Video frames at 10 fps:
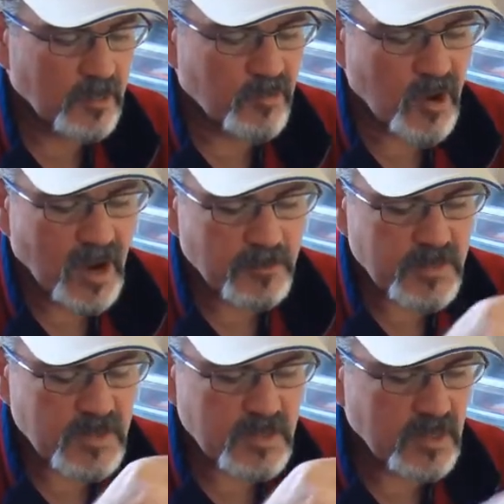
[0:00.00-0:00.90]

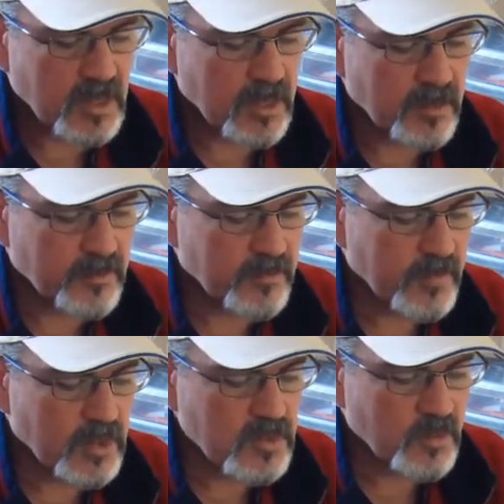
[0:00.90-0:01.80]
props,
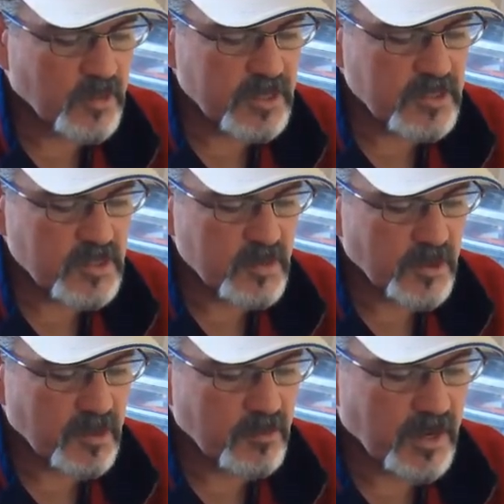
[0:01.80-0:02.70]
also places where
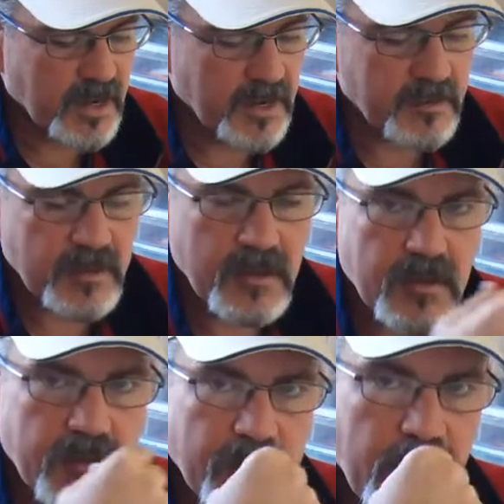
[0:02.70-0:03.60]
you can buy
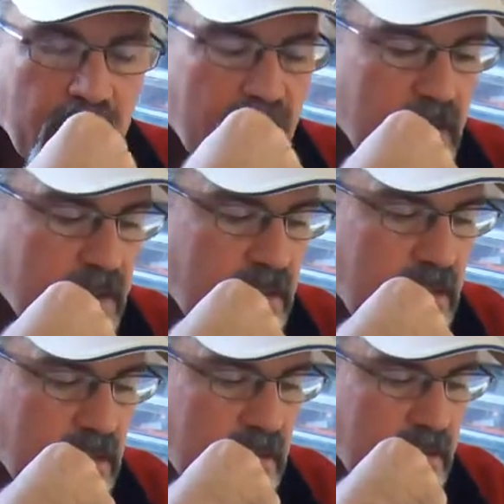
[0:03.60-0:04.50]

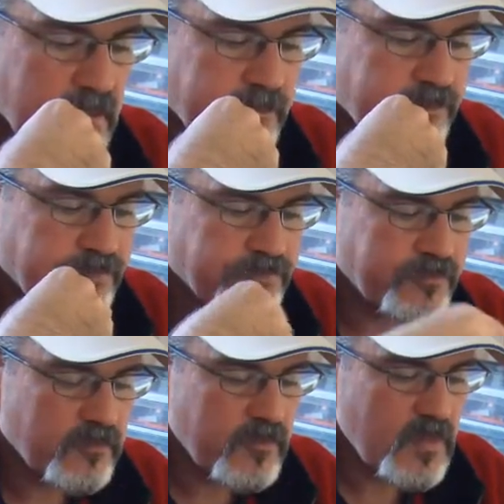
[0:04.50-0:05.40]
the
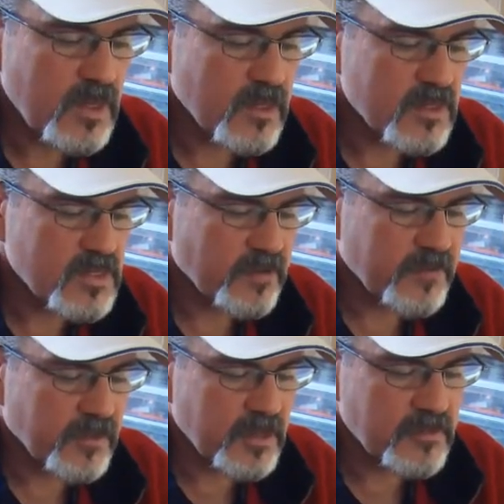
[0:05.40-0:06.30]
stuff
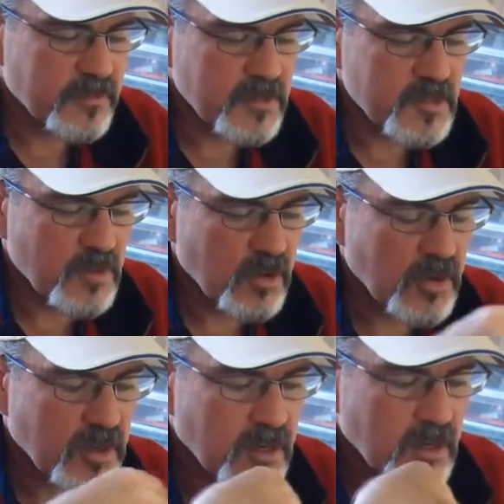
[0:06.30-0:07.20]
you'll need for this
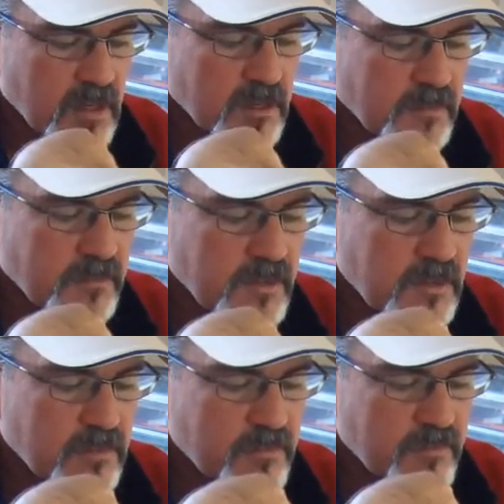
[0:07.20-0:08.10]
motor,
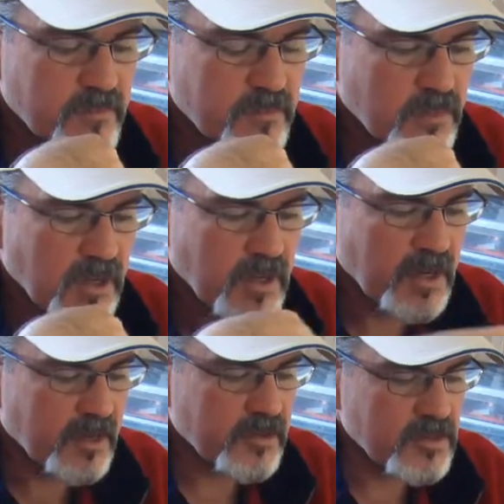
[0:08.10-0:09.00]
the bullet
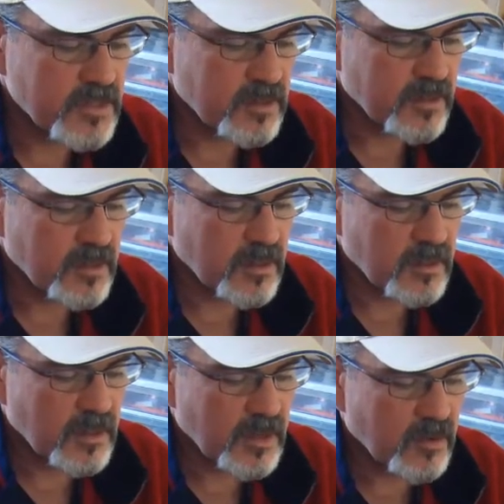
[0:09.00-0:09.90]
connectors, and
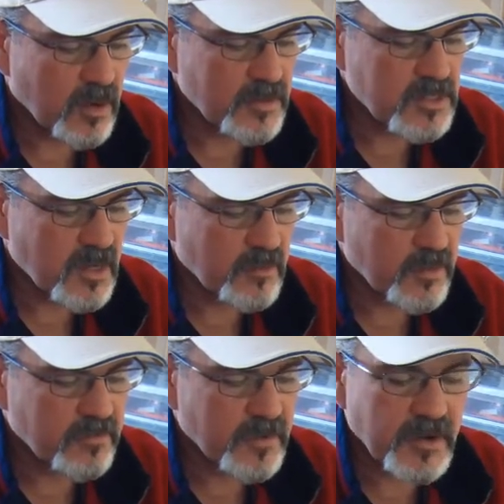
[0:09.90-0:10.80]
they don't always come
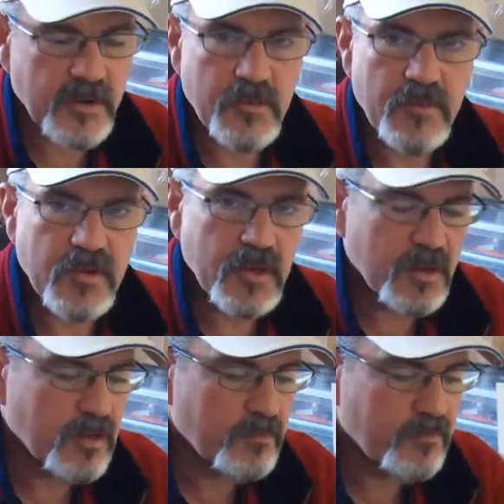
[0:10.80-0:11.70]
with a very good
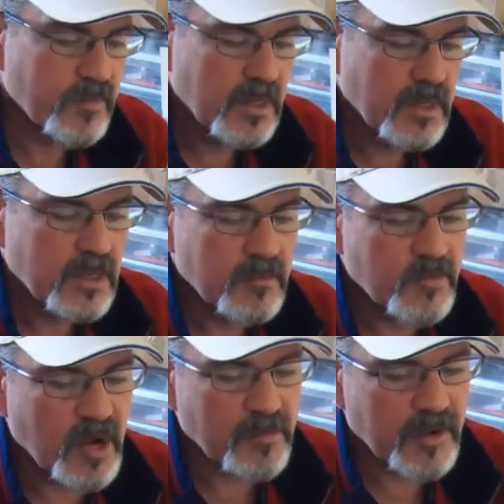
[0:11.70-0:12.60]
prop